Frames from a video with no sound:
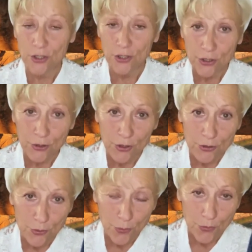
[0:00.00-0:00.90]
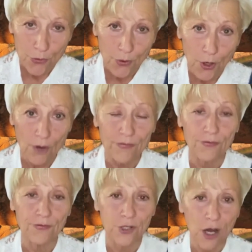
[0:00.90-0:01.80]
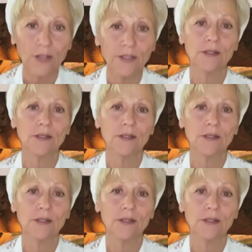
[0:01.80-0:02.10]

the love of God in